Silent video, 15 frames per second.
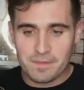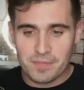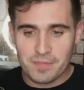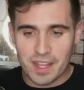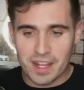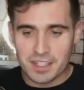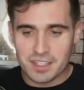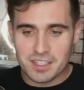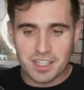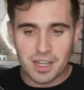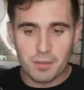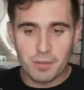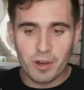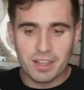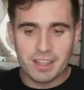And as
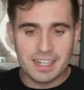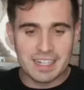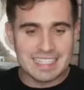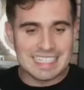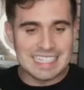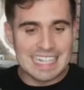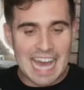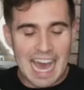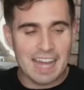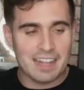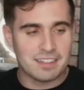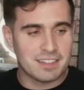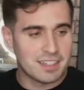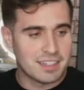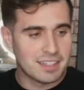someone that is
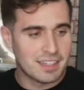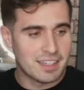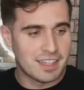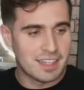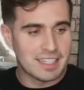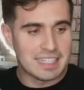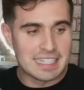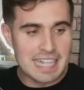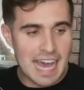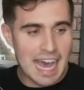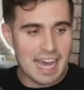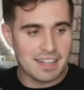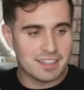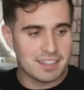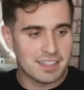
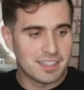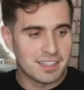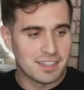not